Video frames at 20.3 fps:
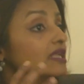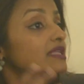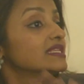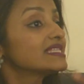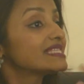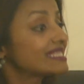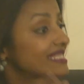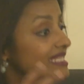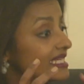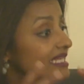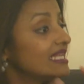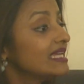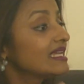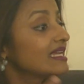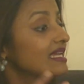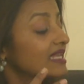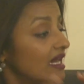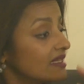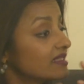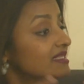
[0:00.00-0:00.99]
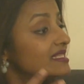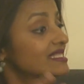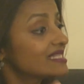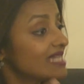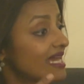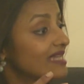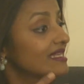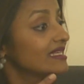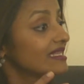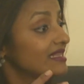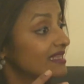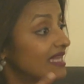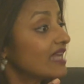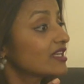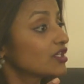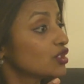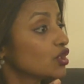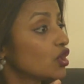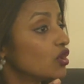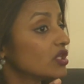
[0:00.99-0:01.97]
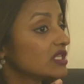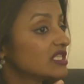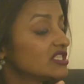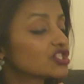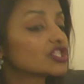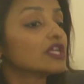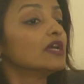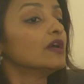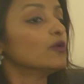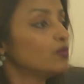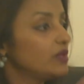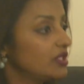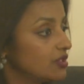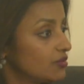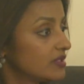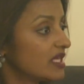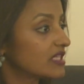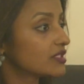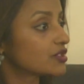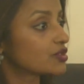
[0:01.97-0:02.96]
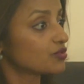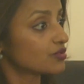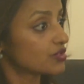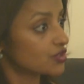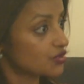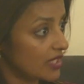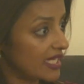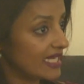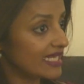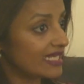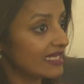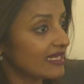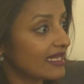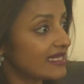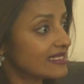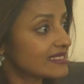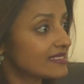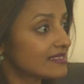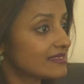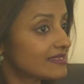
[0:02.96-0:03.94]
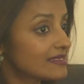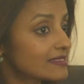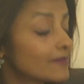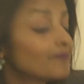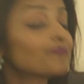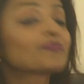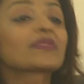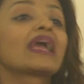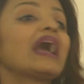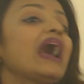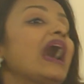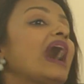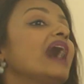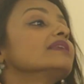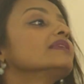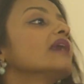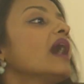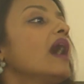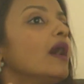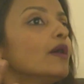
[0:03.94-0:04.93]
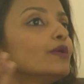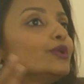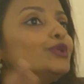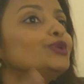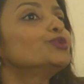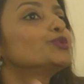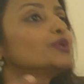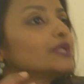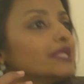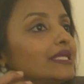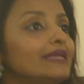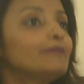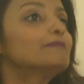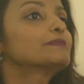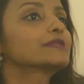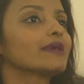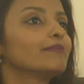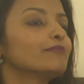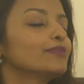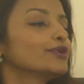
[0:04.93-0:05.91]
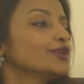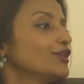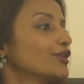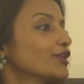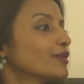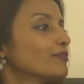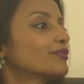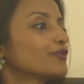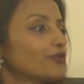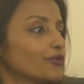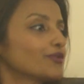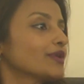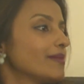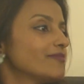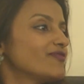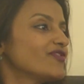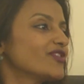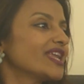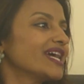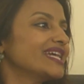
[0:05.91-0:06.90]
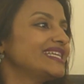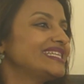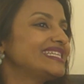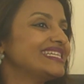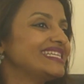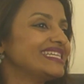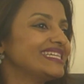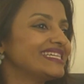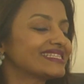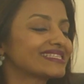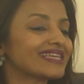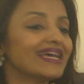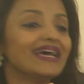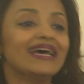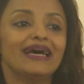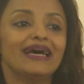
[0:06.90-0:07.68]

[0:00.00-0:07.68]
Skilling and understanding that knowledge, we do that through training lessons. And how do you keep somebody on a program for 90 days?